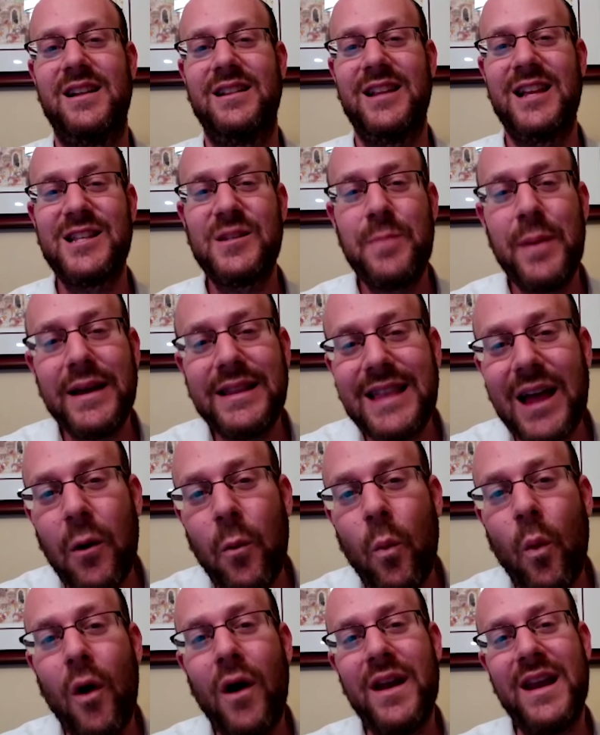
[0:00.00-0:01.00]
Let's pick
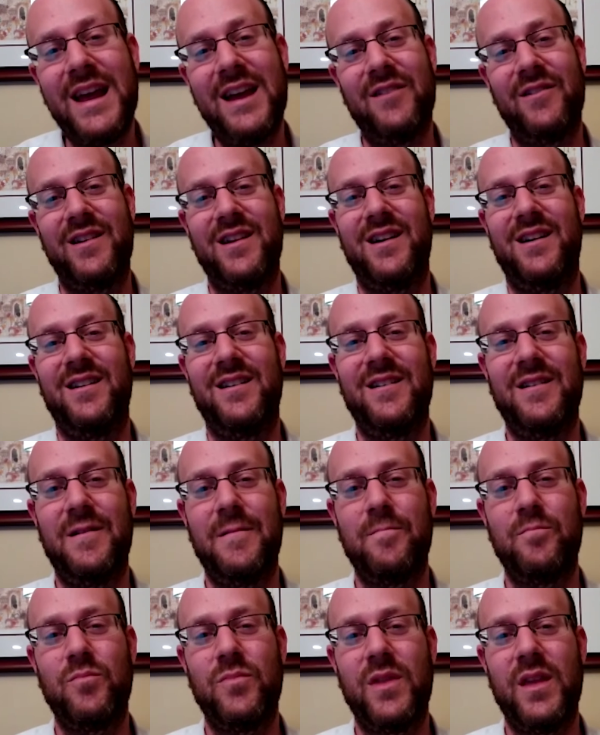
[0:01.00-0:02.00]
that one area.
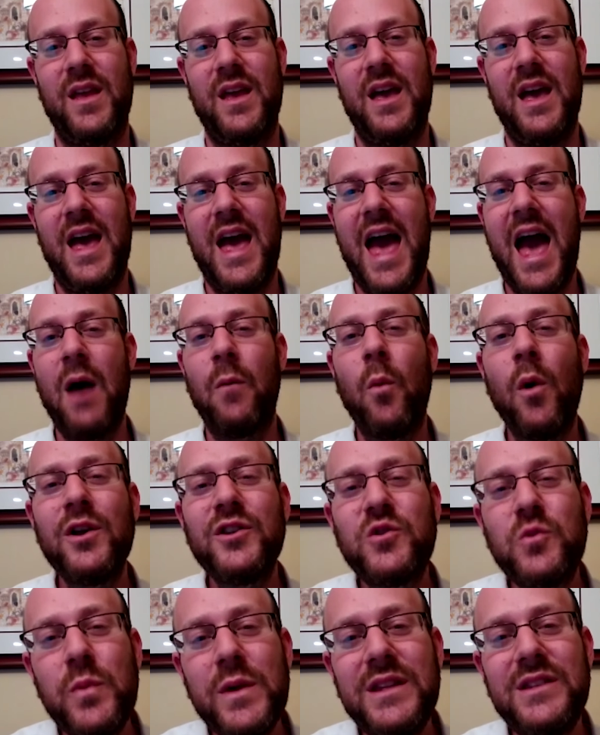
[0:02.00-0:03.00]
And
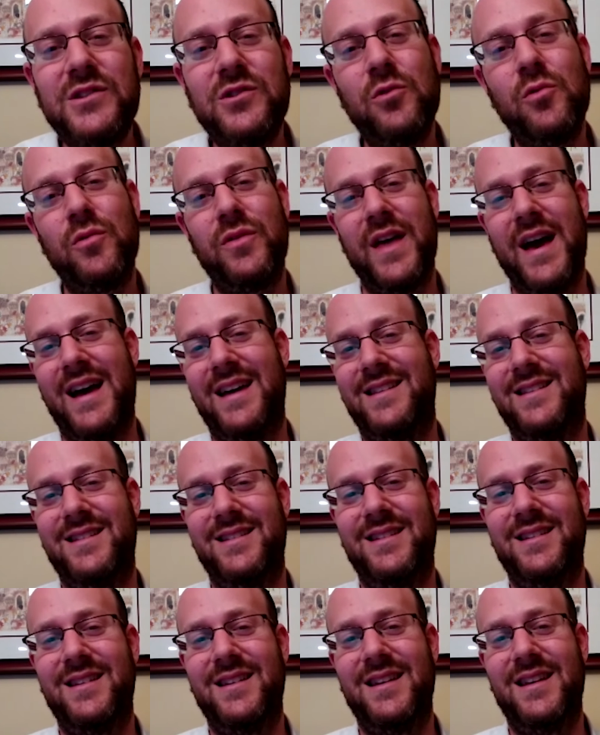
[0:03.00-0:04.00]
once we do that,
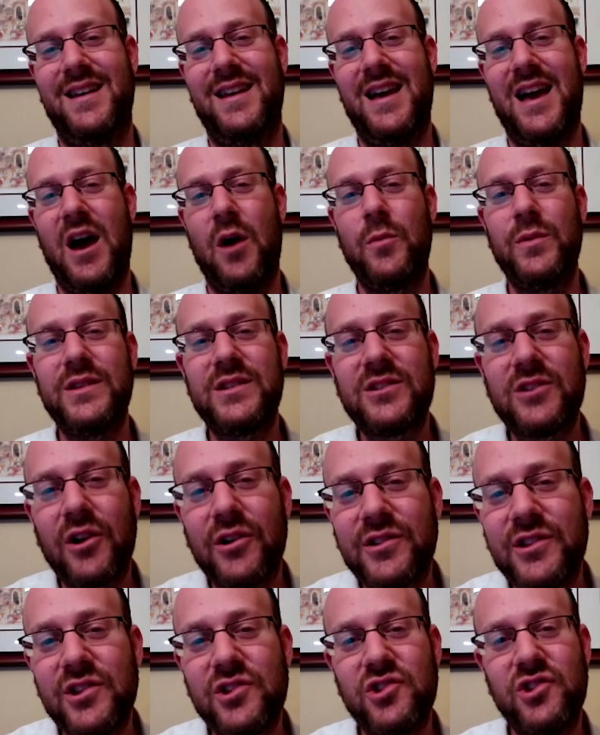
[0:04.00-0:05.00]
and we
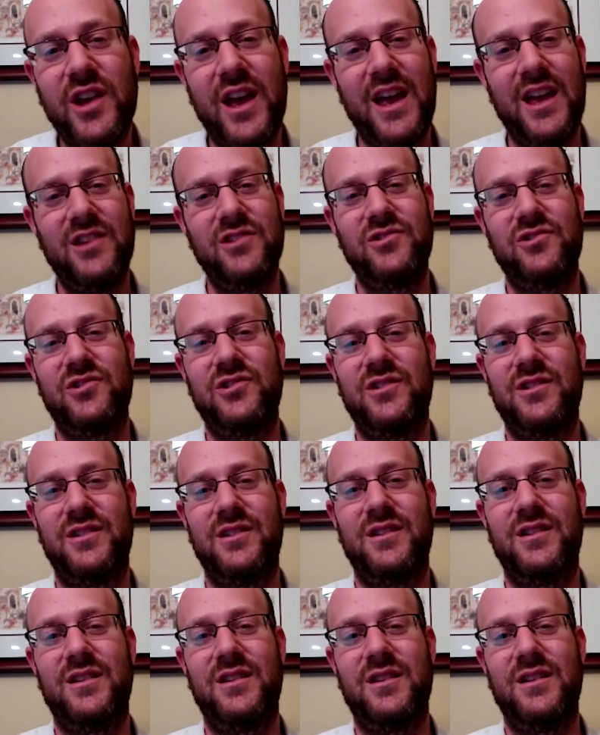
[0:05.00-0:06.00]
start to change,
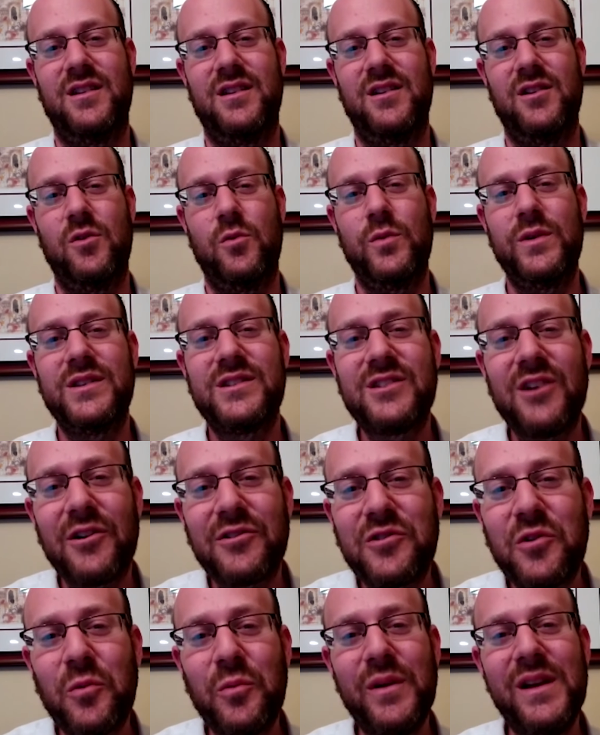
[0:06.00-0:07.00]
we
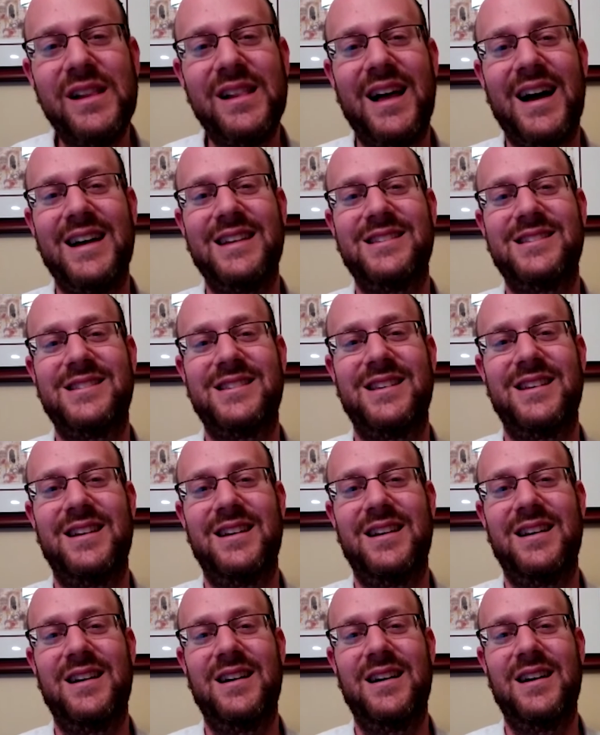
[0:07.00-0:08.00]
start to realize,
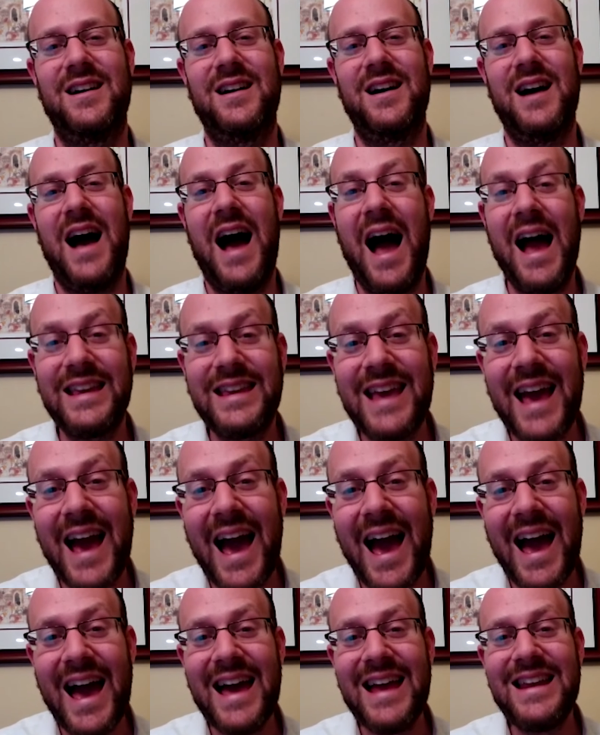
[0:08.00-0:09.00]
I
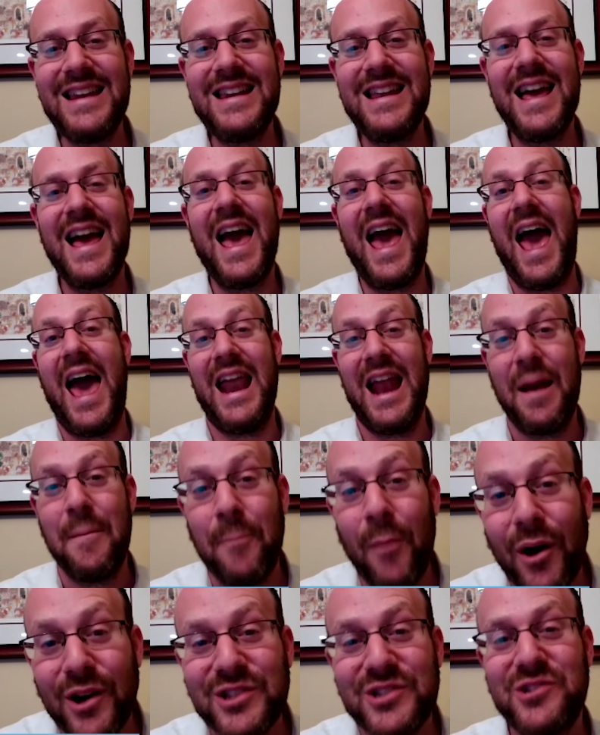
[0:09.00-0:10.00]
can and I
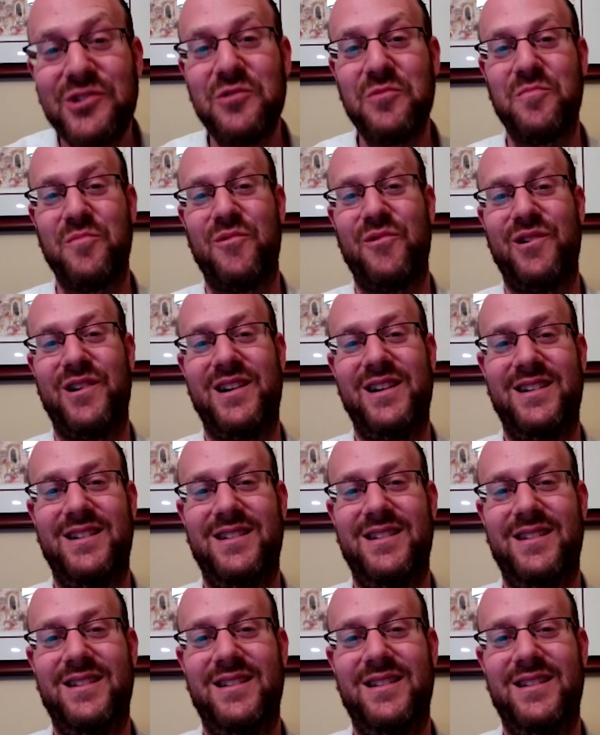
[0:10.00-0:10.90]
must do more.